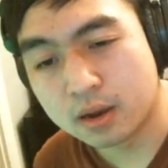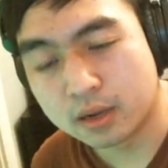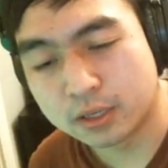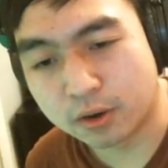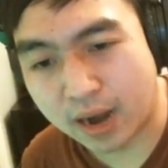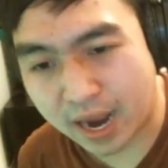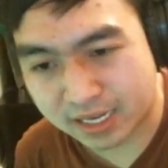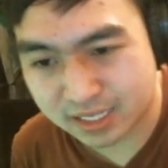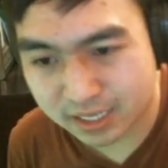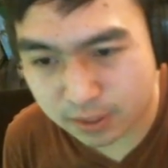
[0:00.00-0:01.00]
you're
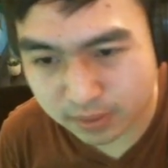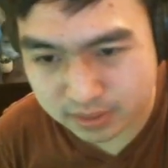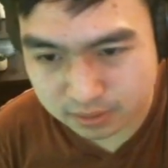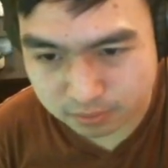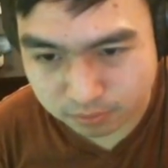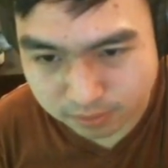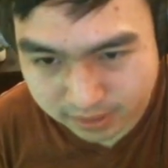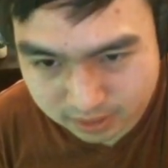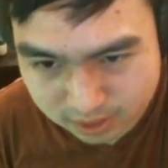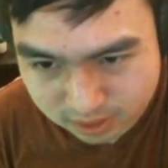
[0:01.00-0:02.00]
actually going to
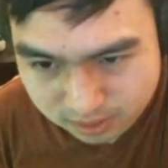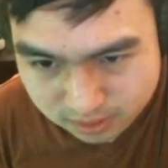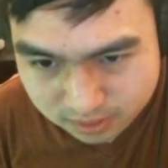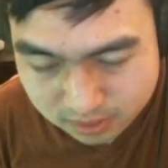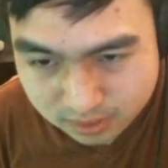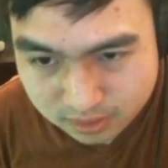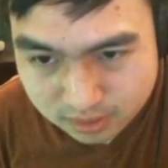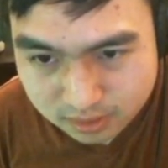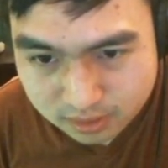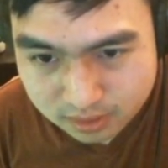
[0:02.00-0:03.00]
reach
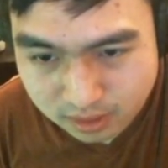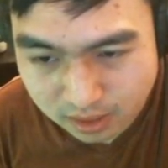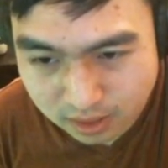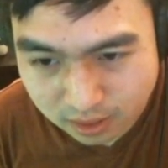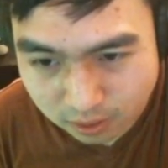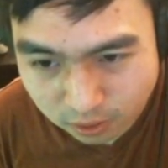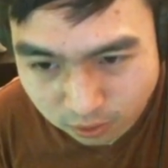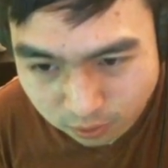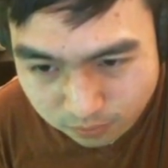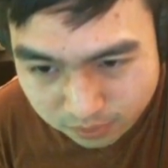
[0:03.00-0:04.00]

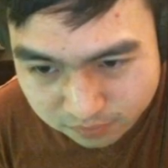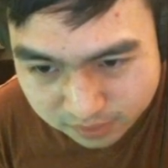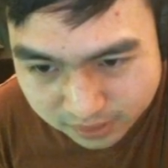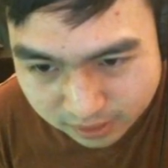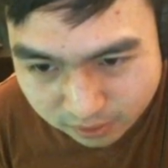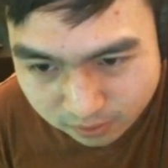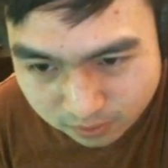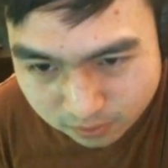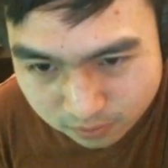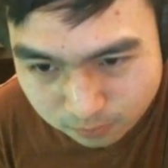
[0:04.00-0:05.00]
all the way over here
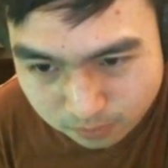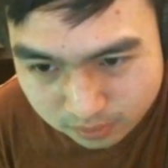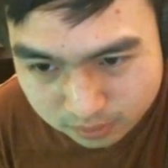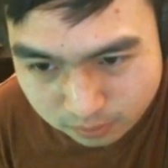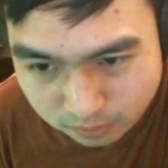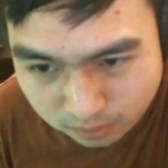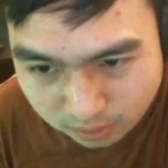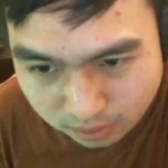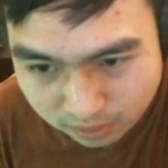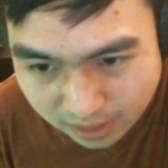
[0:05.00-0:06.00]
with your
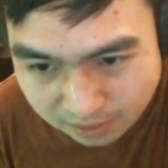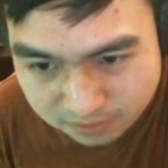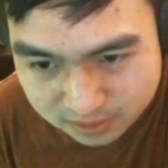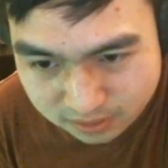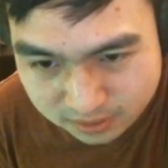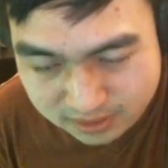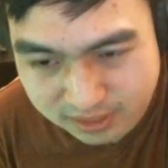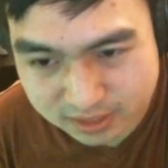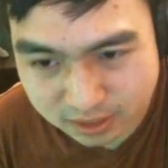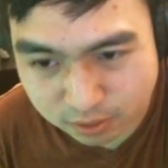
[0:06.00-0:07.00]
left. So this is
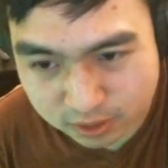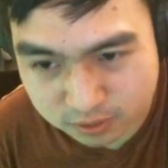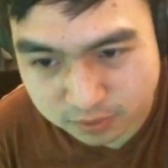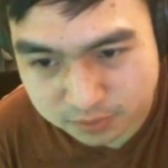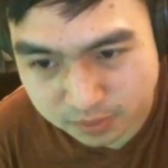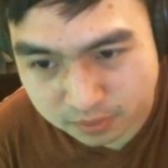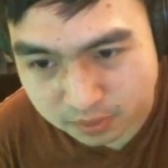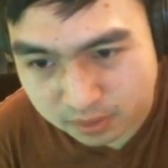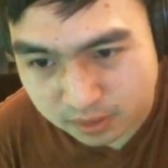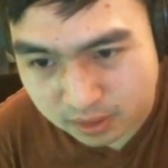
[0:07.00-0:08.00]
actually a crossover as well,
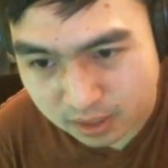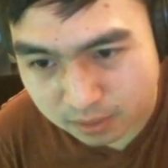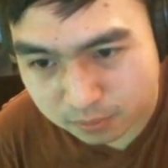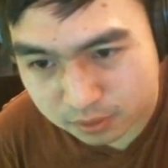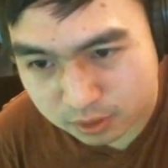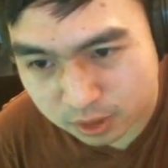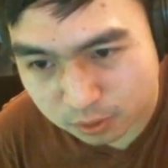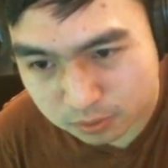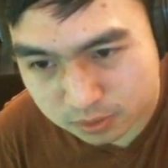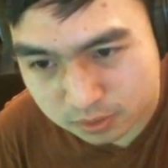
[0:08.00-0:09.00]
with your
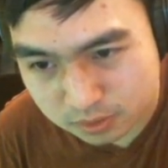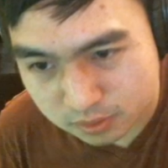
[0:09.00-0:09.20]
toes.